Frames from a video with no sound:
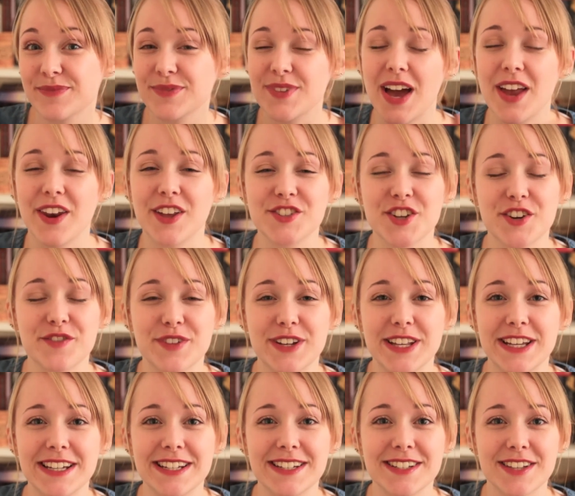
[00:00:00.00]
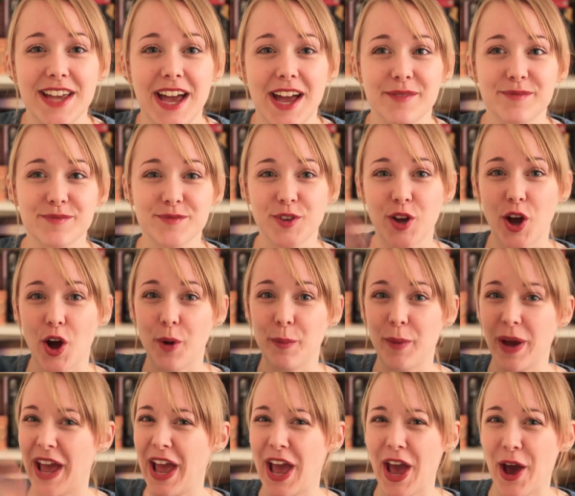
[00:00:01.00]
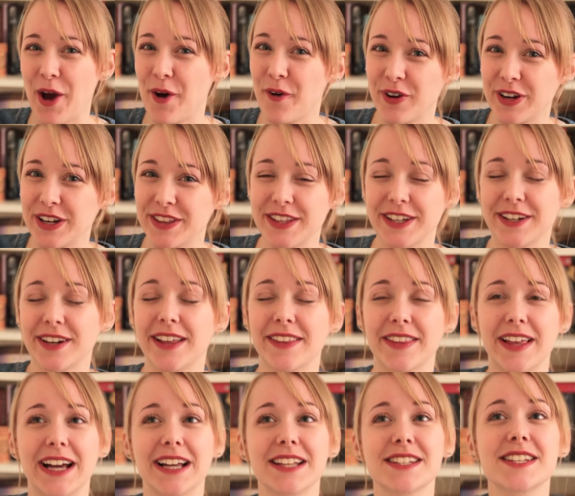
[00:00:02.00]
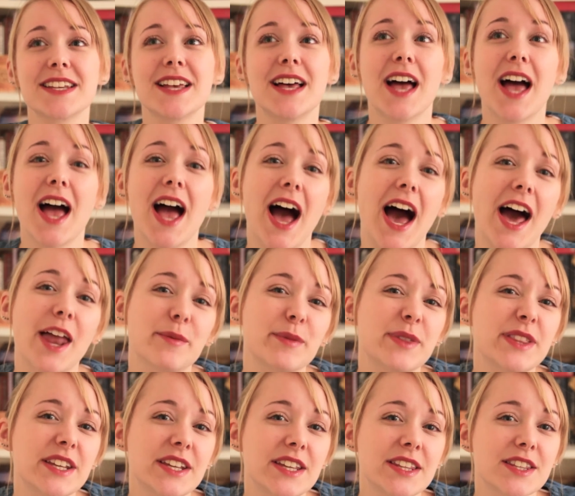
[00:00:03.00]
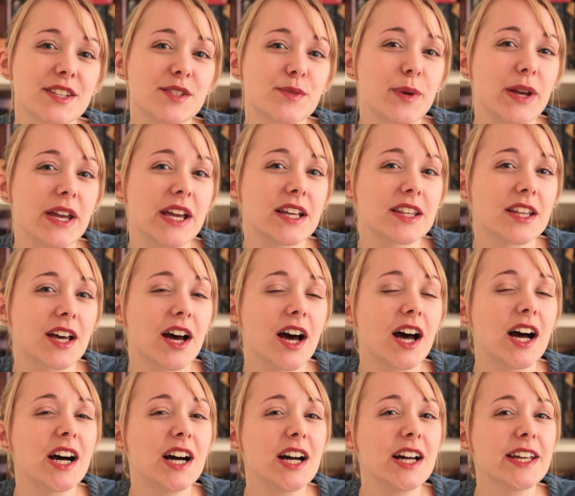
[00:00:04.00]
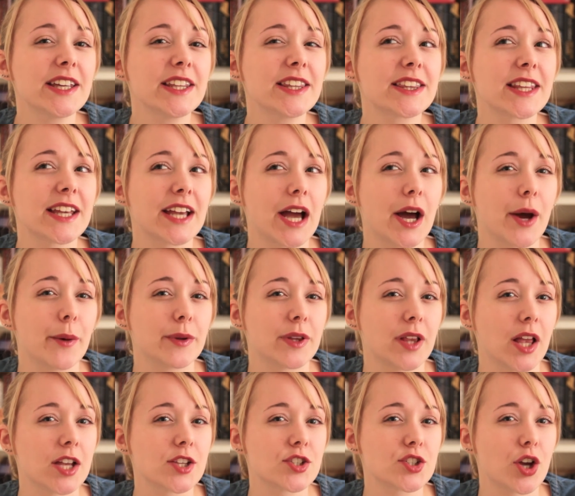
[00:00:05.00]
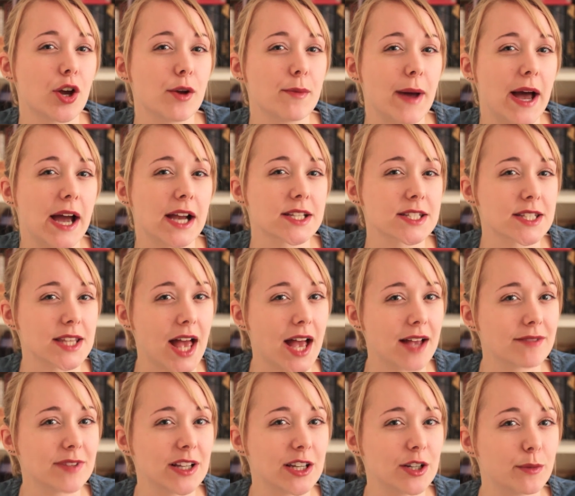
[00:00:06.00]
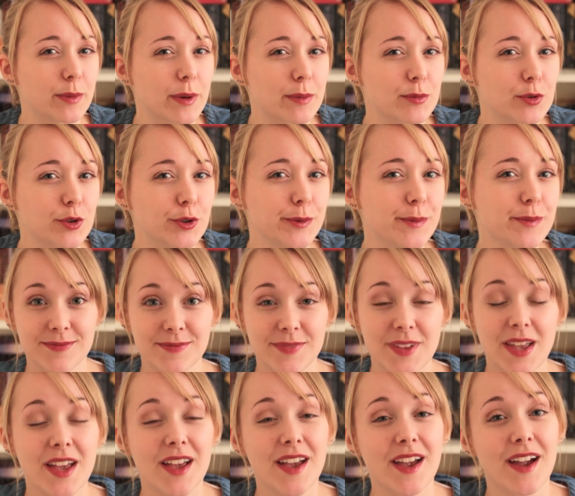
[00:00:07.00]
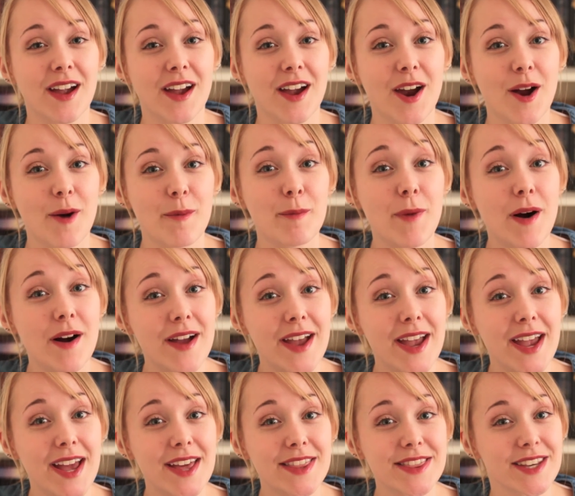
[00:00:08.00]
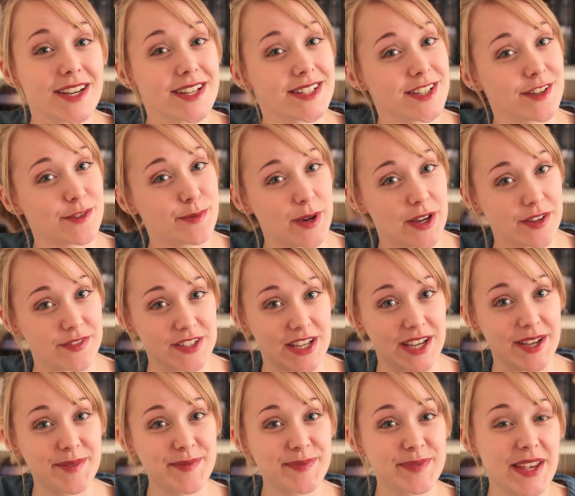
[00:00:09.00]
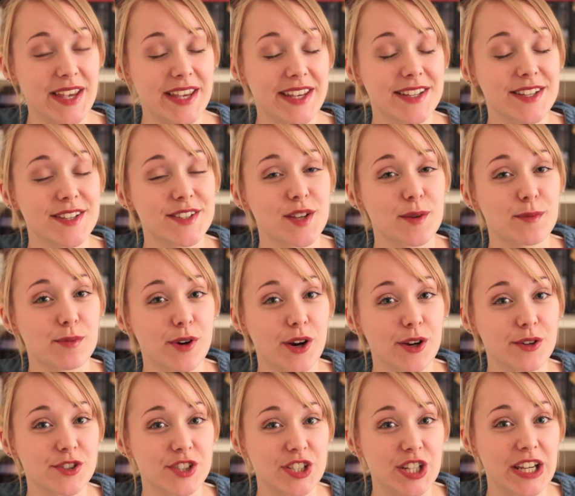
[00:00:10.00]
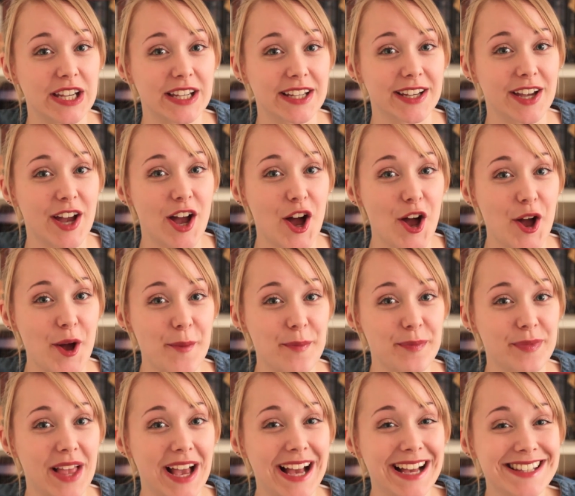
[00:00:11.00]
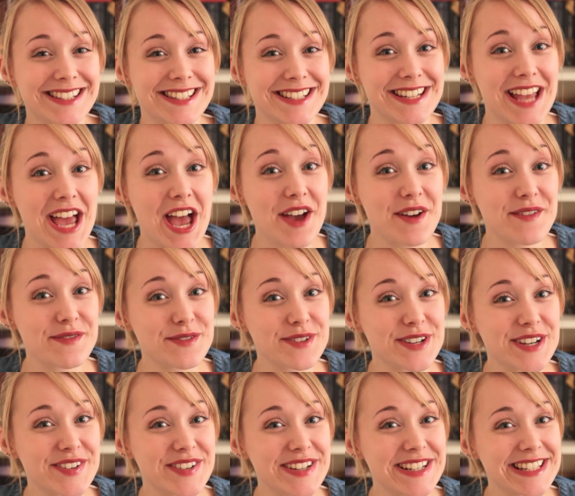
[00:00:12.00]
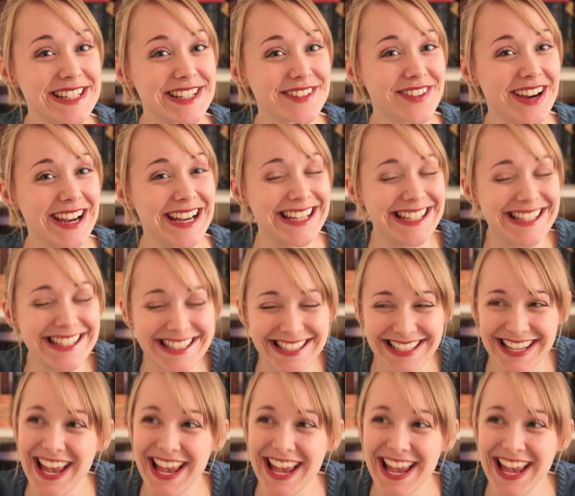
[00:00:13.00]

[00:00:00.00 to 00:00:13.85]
I don't really, curl my hair or anything like that. And I've been thinking this week that I think I would like to go back to that a little bit more. My 30th birthday is approaching at an ever-increasing rate.